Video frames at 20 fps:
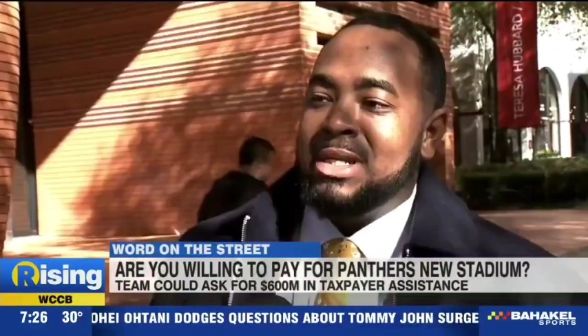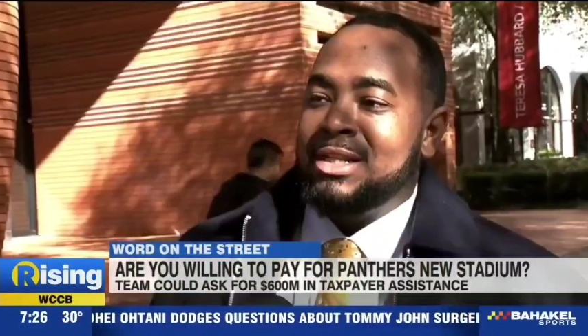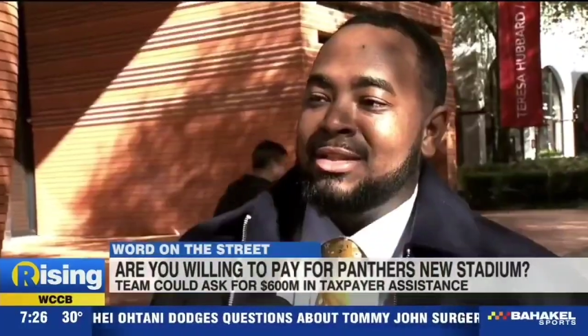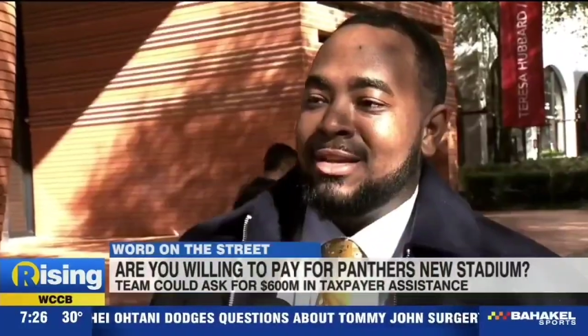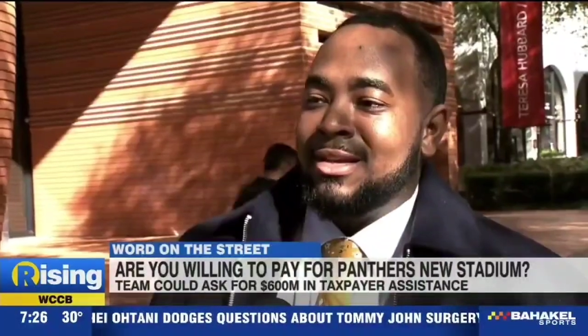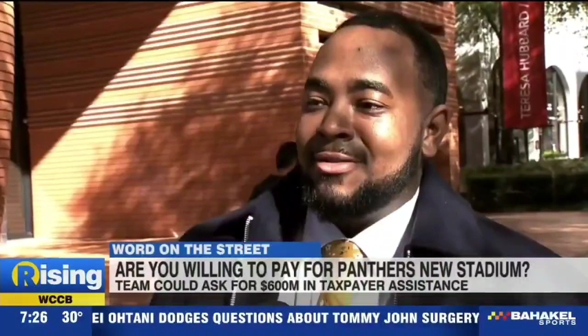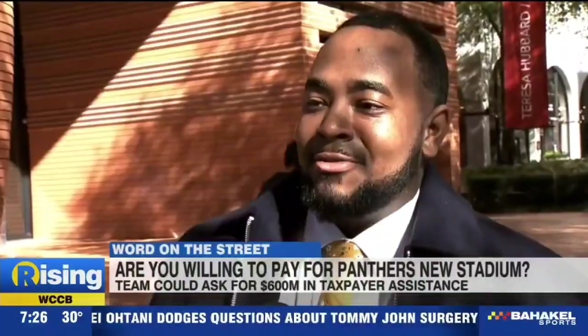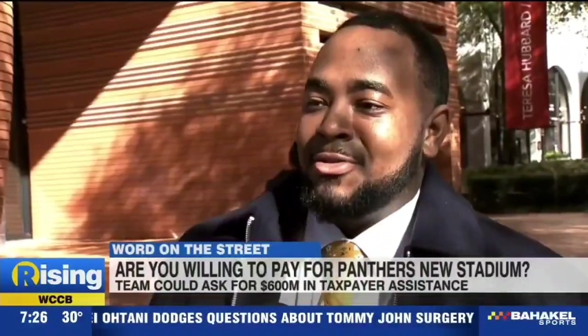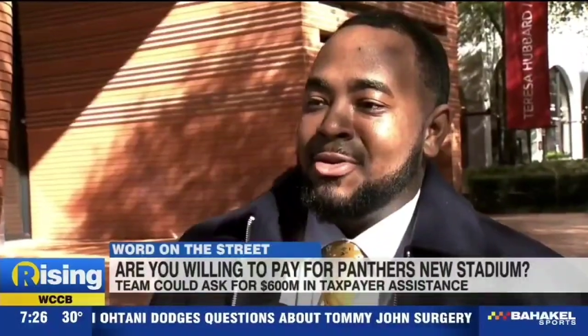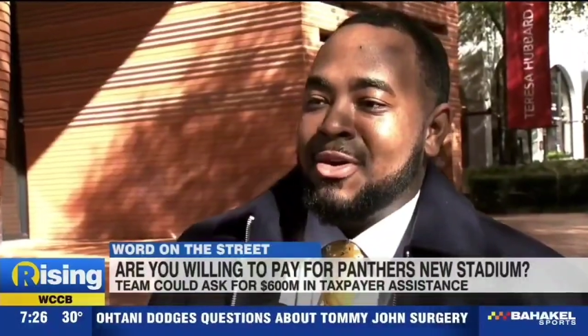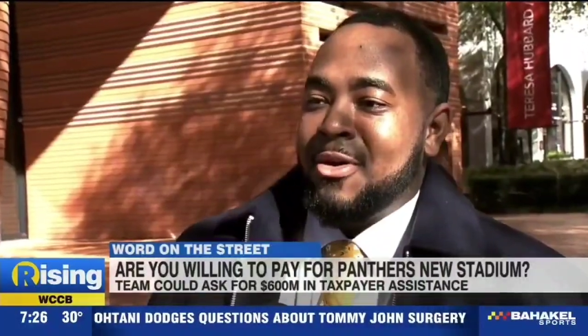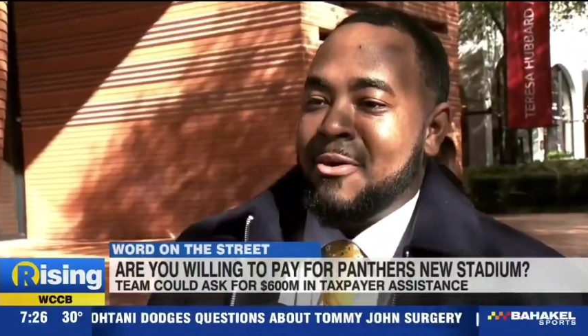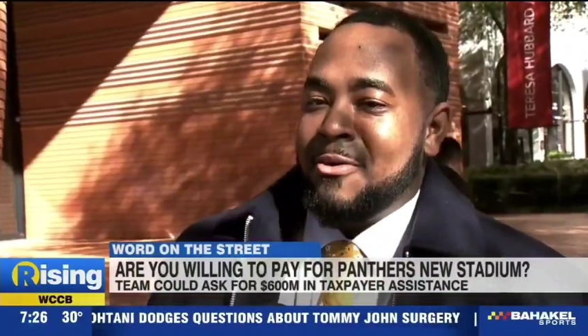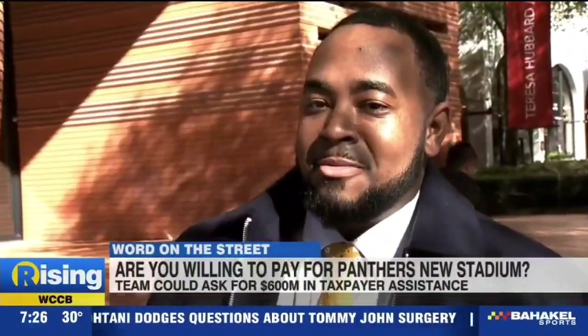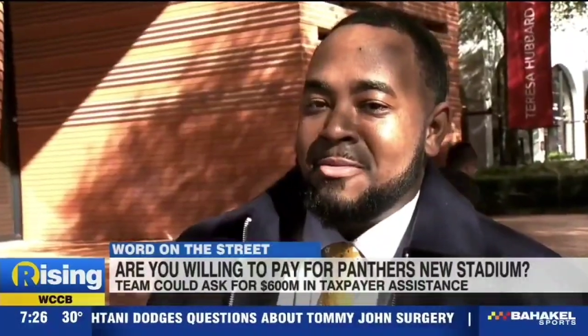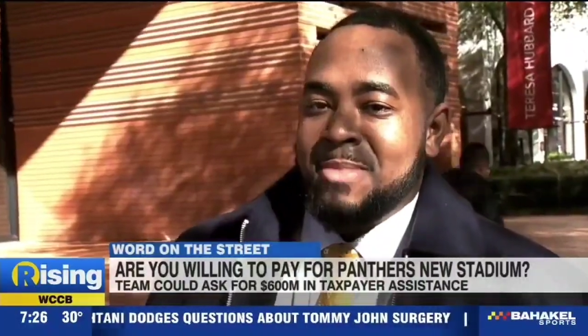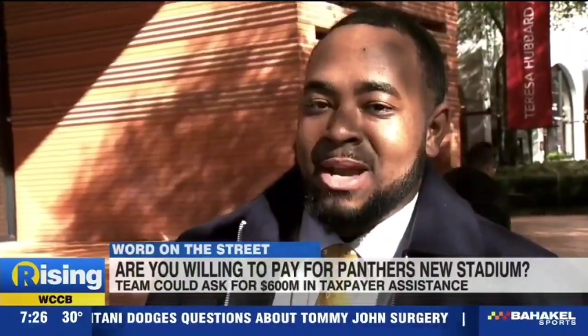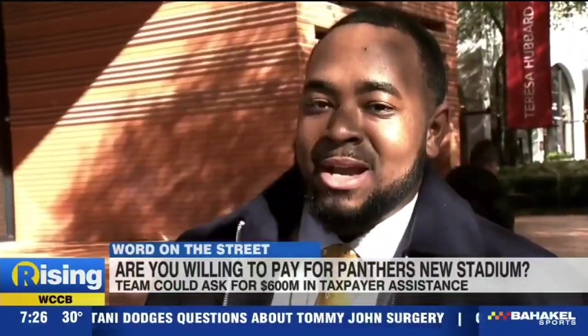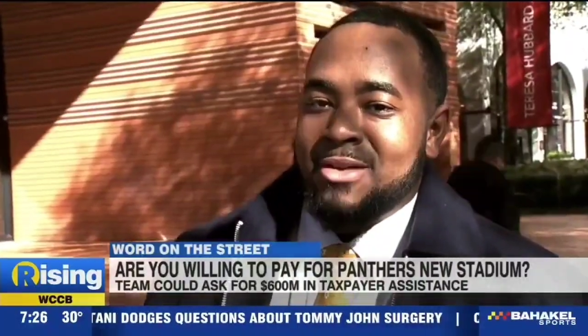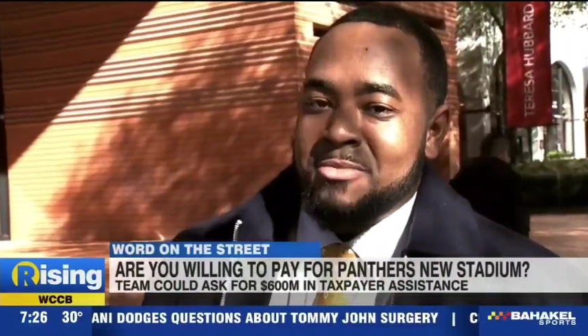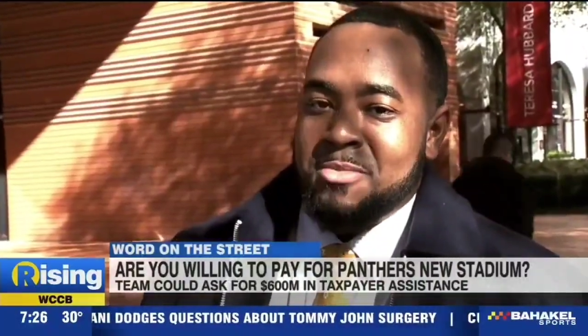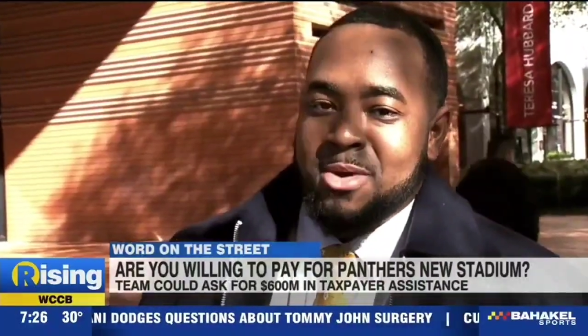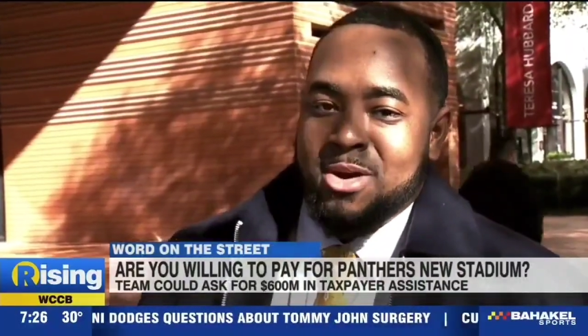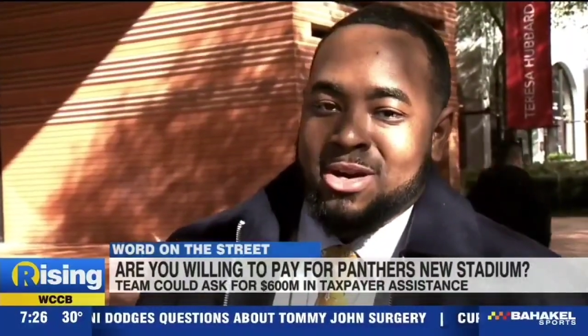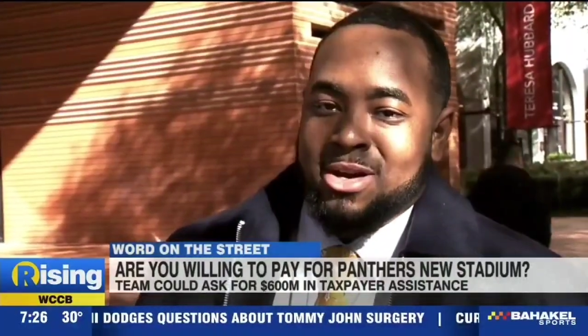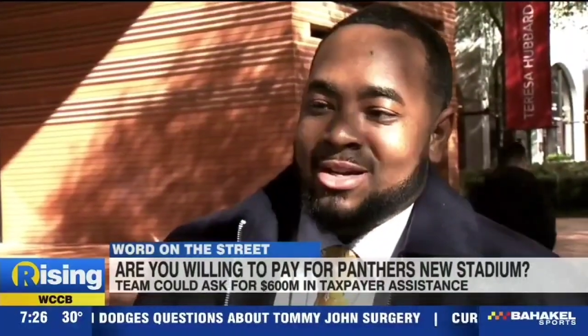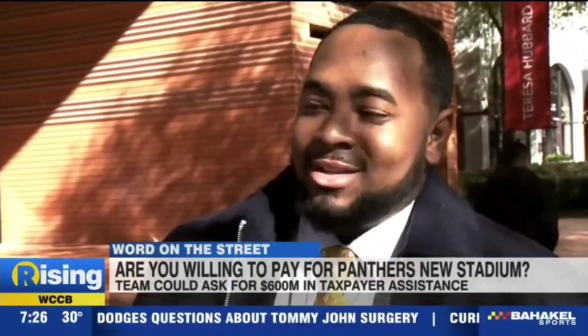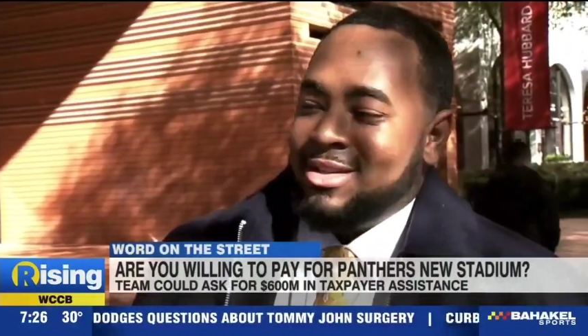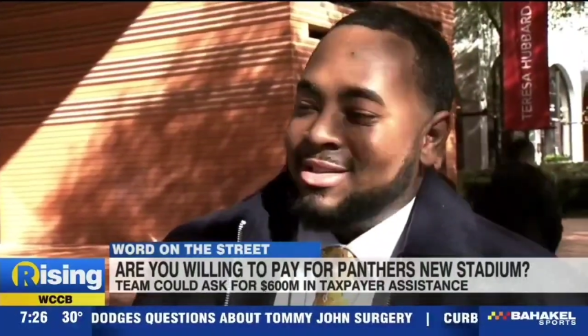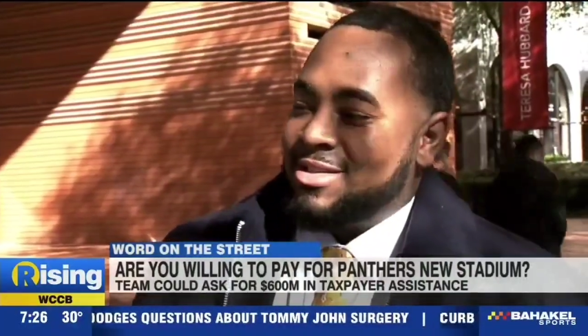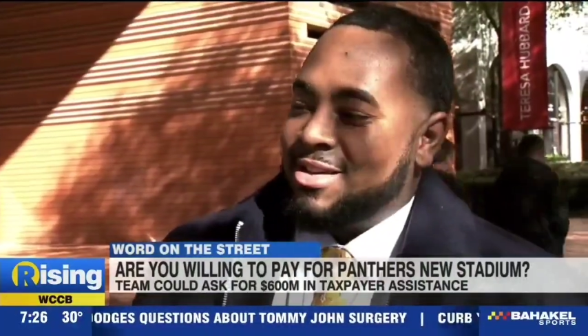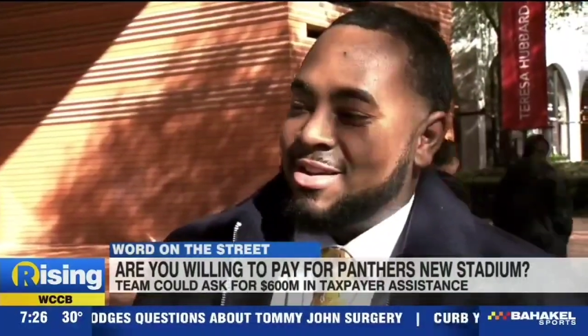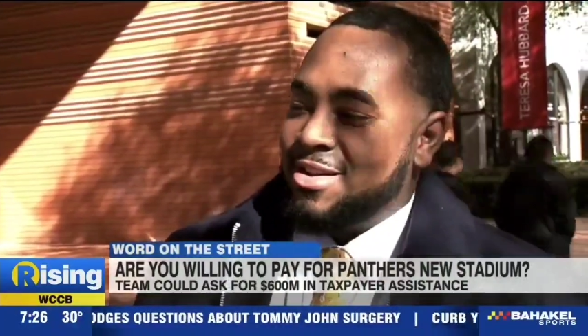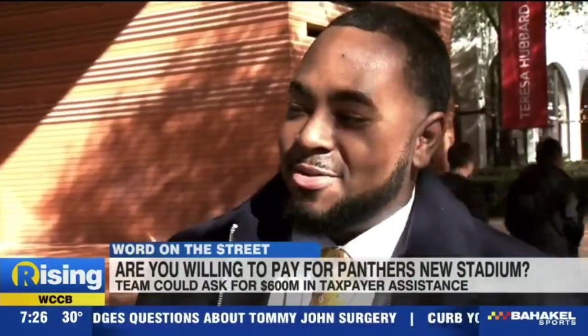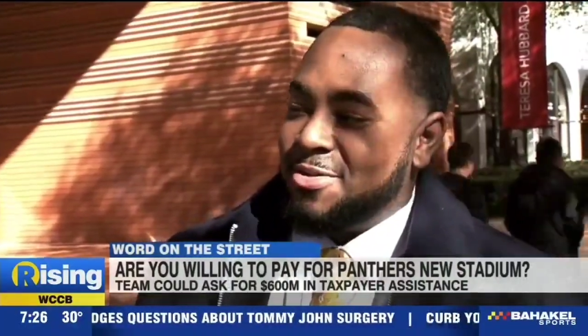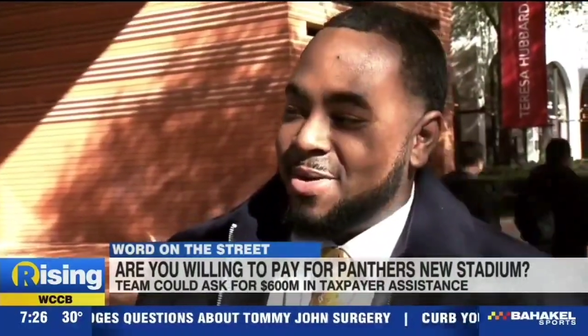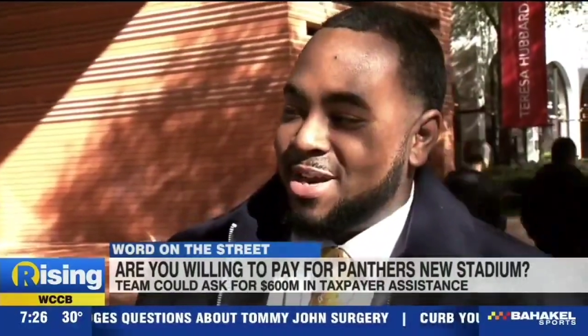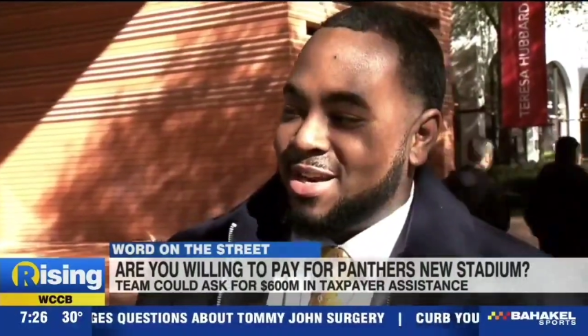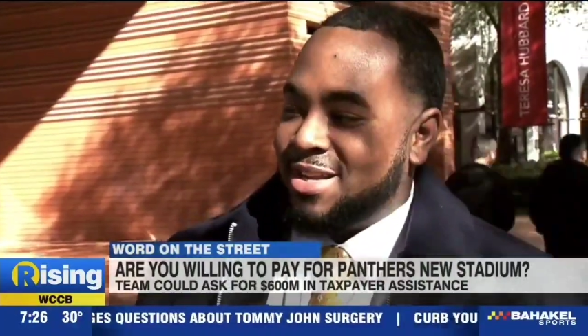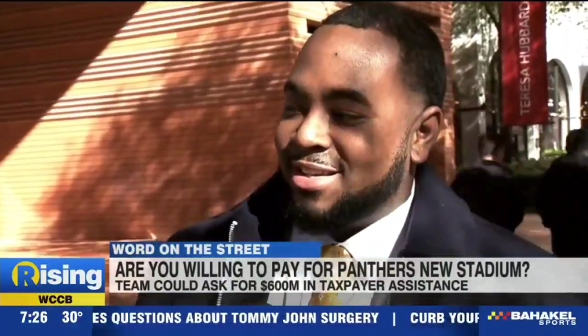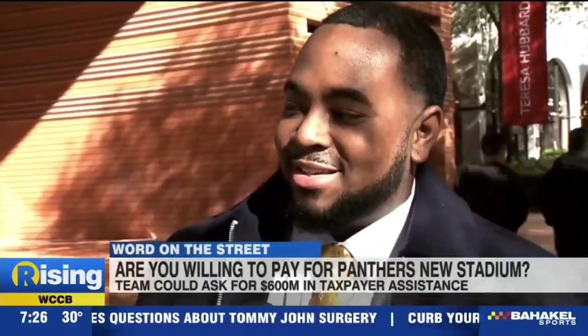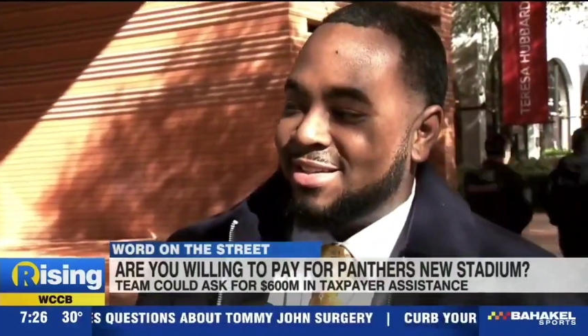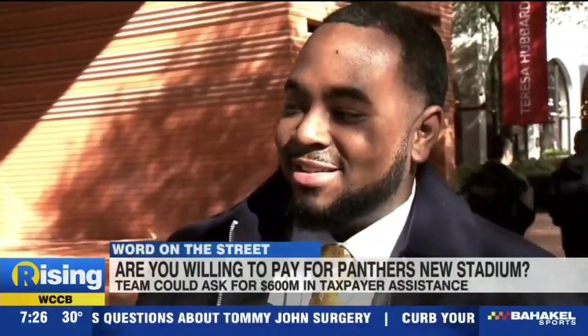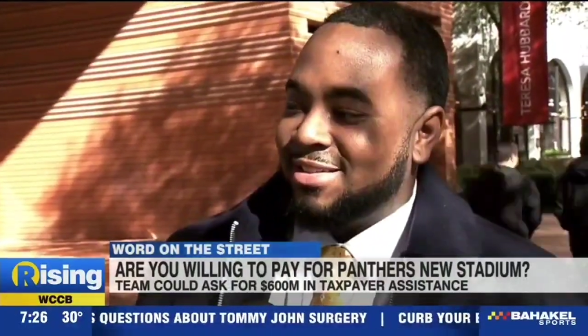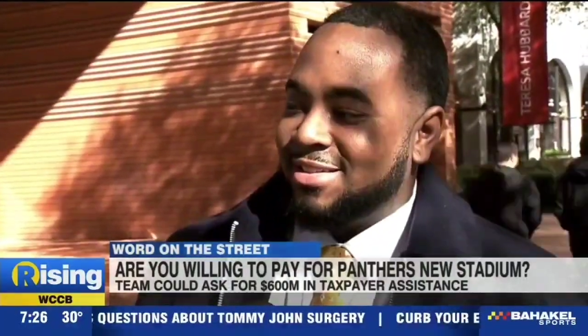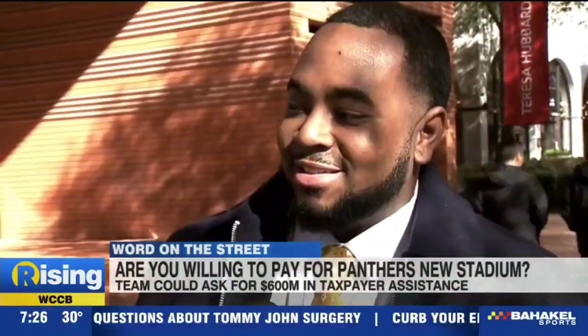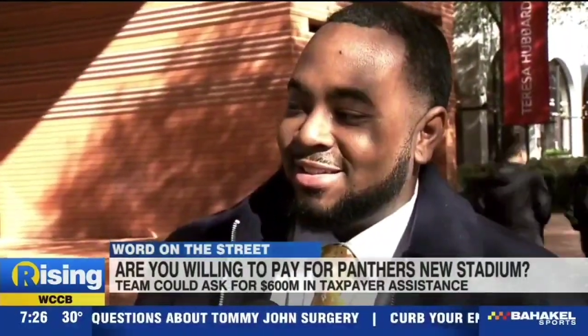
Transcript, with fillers: mean, if you go and make America, it's good already.